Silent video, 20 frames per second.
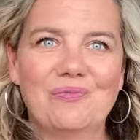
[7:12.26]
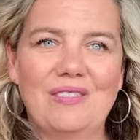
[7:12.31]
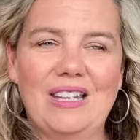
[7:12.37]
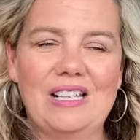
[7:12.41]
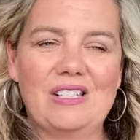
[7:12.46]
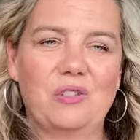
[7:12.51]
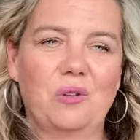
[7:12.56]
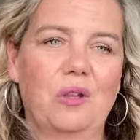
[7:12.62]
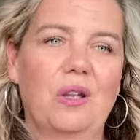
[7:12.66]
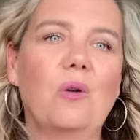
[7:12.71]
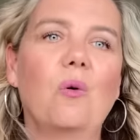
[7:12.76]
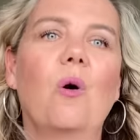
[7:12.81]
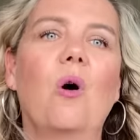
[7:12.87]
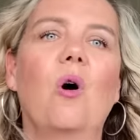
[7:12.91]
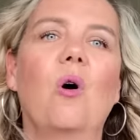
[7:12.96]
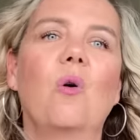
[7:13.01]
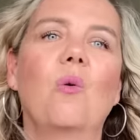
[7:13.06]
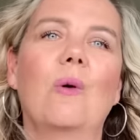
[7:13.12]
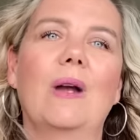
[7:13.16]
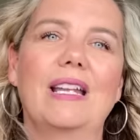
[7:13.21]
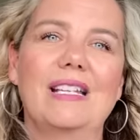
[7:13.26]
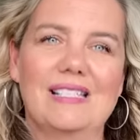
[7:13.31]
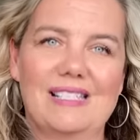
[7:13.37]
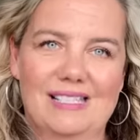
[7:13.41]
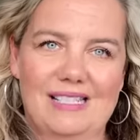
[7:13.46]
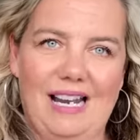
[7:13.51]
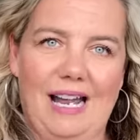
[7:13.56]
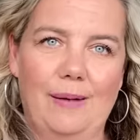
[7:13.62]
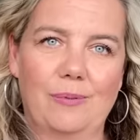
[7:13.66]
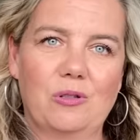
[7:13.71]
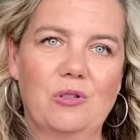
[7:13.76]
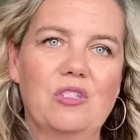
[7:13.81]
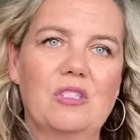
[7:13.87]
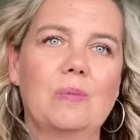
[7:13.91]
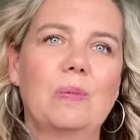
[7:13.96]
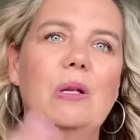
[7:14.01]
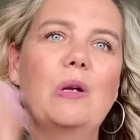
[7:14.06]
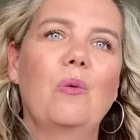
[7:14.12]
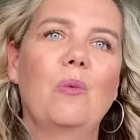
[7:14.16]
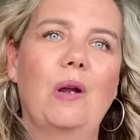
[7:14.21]
and so they will always stop. So just
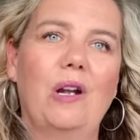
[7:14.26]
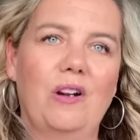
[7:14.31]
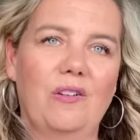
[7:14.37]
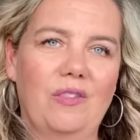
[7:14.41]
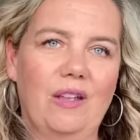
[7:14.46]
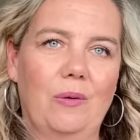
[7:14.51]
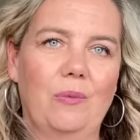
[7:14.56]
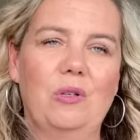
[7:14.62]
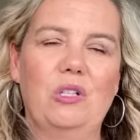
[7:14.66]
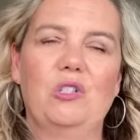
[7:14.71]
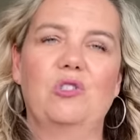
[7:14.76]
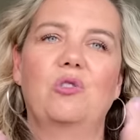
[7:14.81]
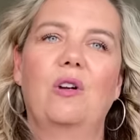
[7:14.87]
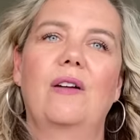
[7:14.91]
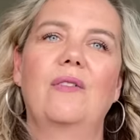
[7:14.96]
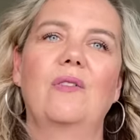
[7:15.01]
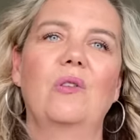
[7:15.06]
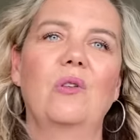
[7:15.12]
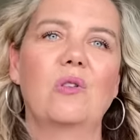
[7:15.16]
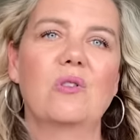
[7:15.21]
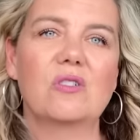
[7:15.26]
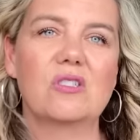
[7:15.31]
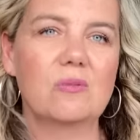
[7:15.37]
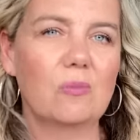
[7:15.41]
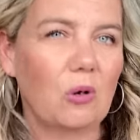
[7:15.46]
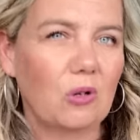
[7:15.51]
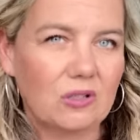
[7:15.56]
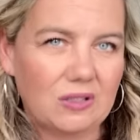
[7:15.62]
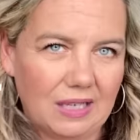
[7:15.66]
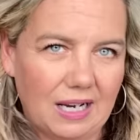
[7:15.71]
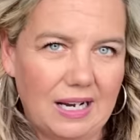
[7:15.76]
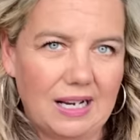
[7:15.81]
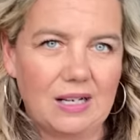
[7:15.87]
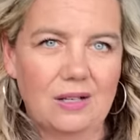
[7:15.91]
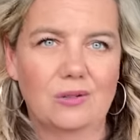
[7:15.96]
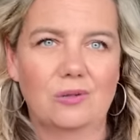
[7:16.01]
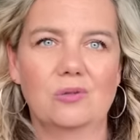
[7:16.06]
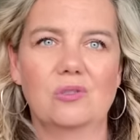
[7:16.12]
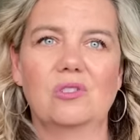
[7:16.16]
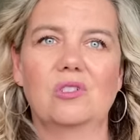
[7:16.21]
be aware of that. When you're driving through the small
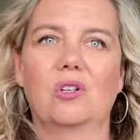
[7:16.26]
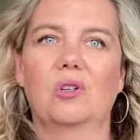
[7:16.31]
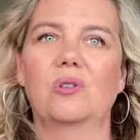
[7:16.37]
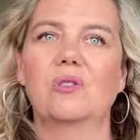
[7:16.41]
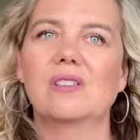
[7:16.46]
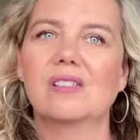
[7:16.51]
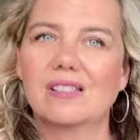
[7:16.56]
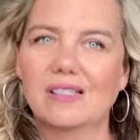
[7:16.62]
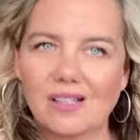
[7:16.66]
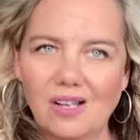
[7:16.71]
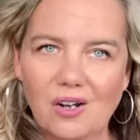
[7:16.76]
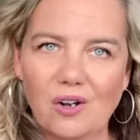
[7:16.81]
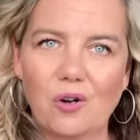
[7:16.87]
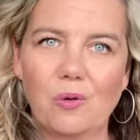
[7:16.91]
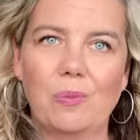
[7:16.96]
towns, go slow.